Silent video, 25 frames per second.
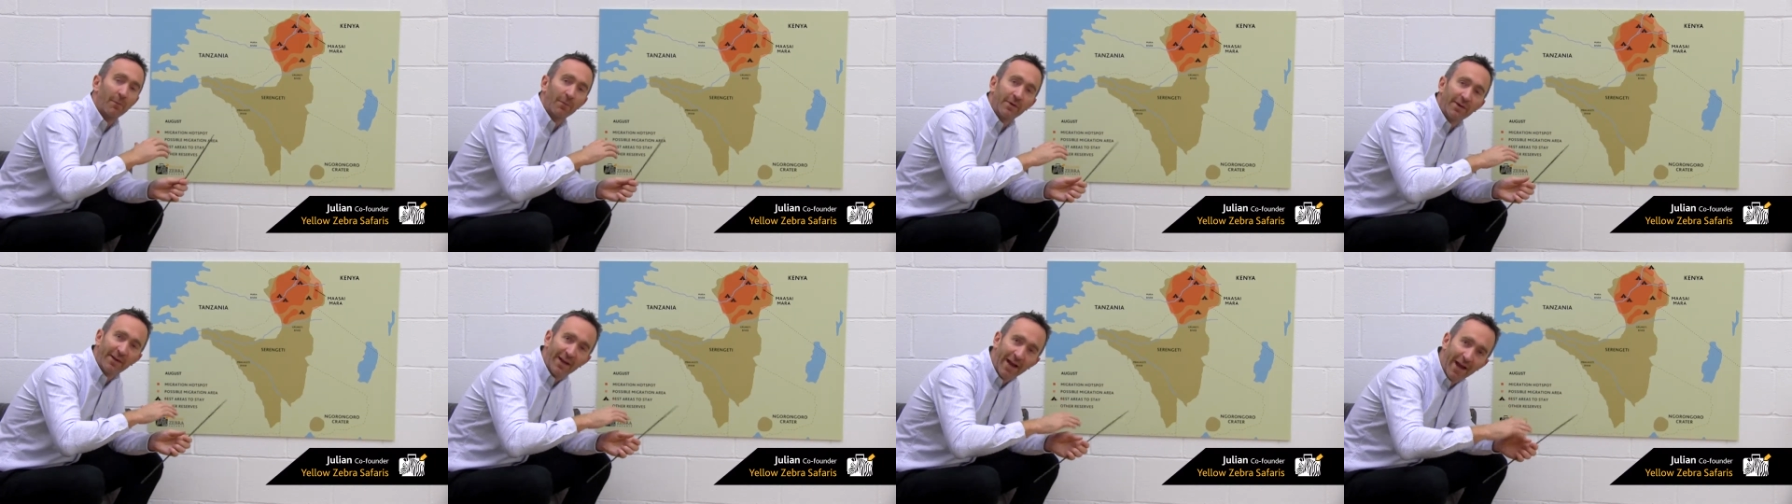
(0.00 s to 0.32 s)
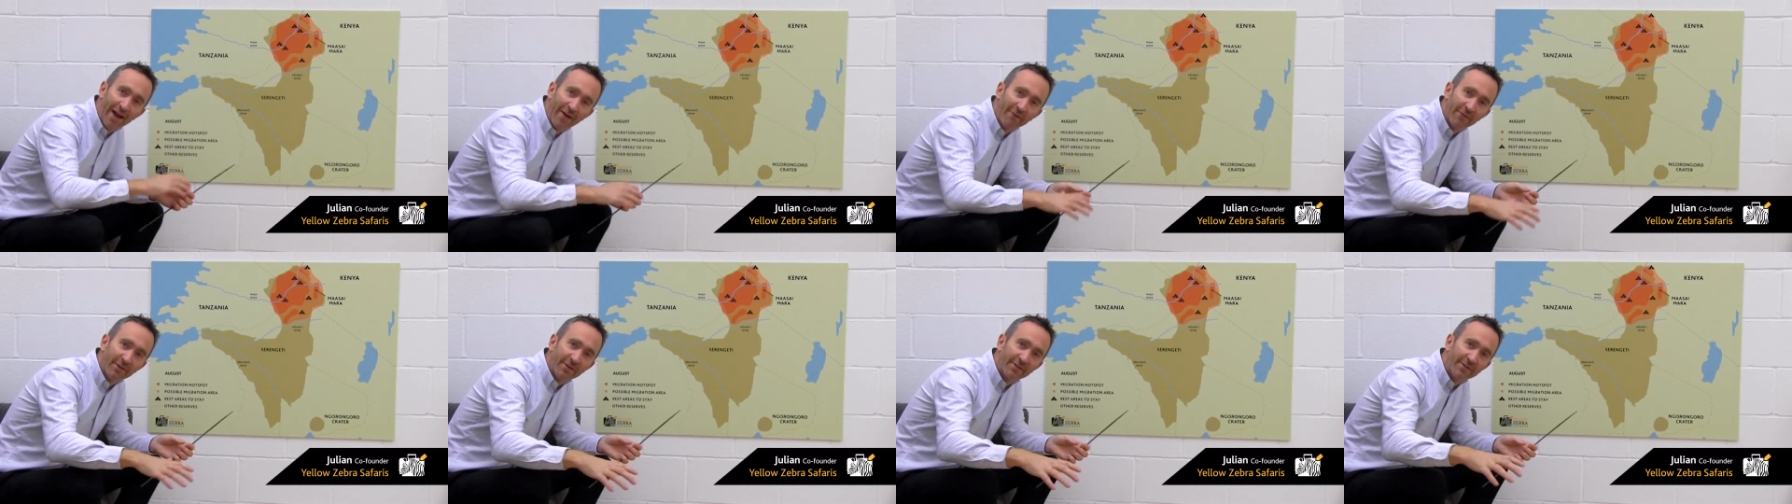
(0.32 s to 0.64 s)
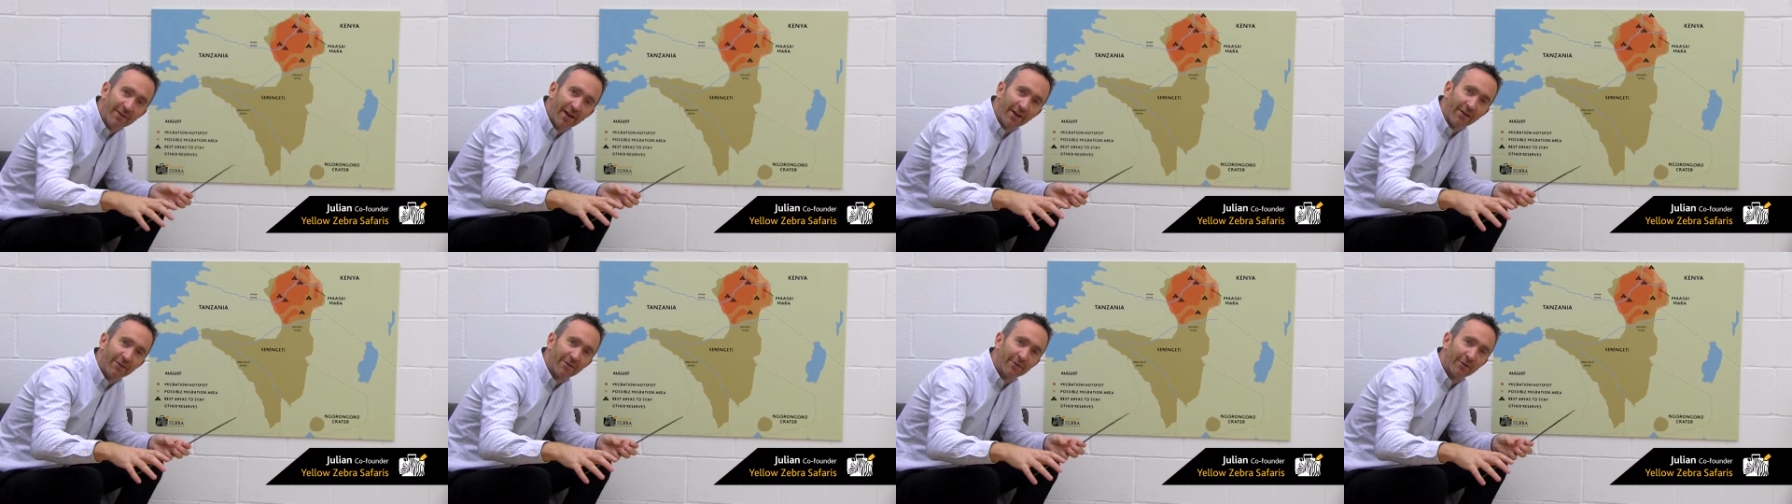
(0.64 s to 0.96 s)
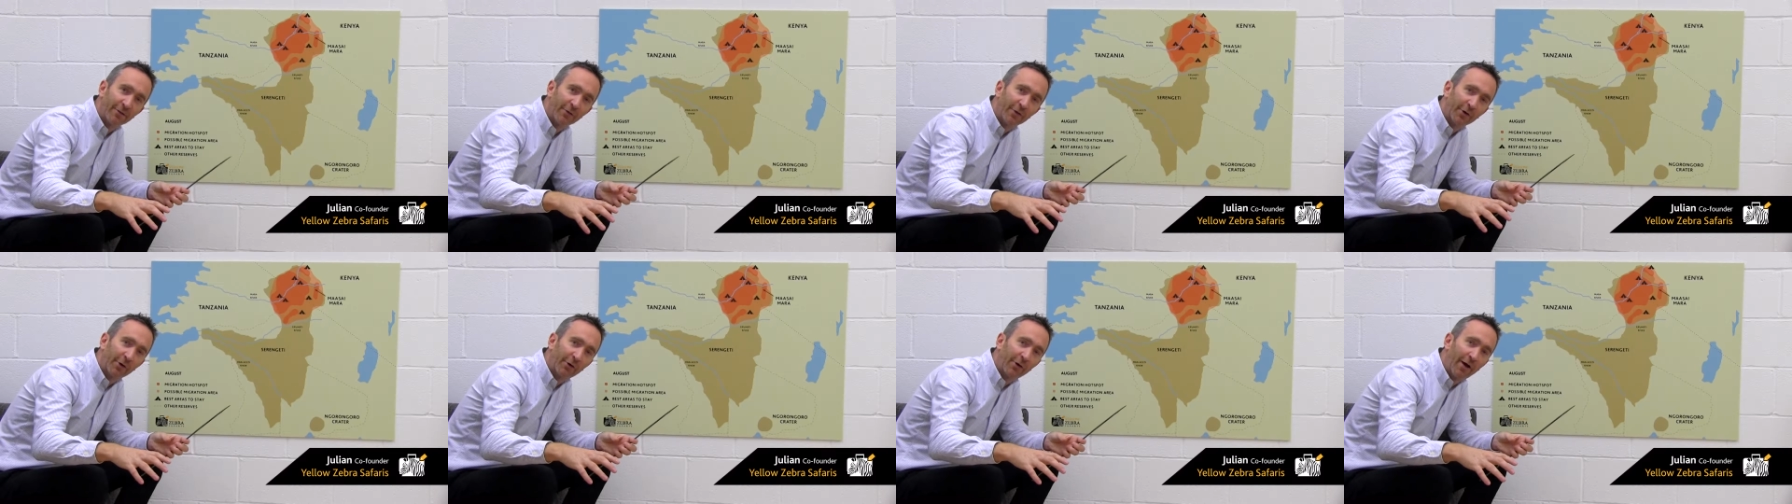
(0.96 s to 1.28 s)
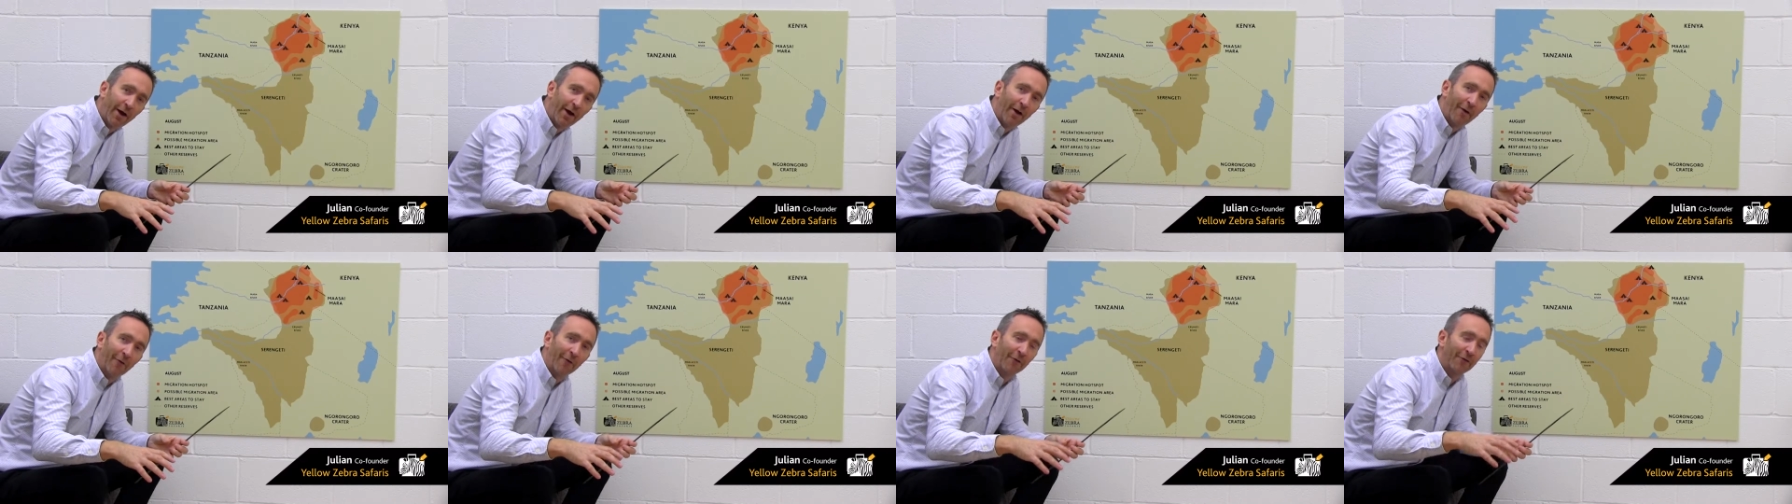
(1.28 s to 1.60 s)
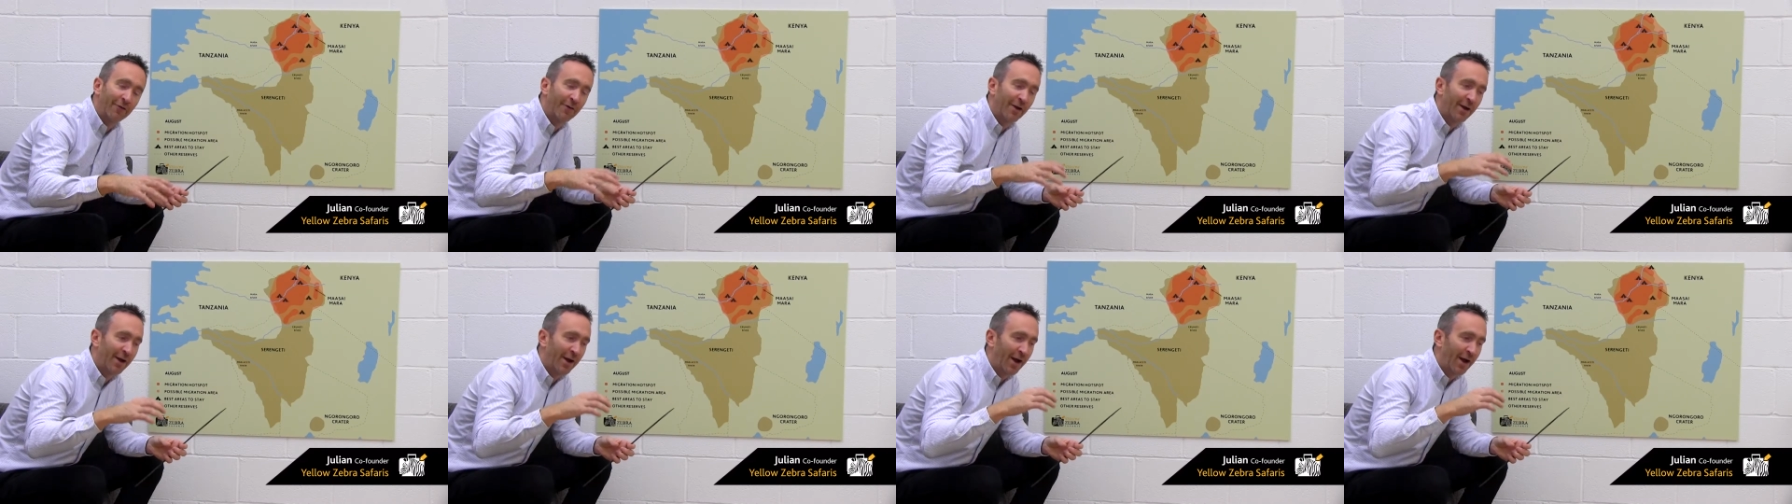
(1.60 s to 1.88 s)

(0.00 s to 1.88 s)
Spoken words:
canvas tents on the ground.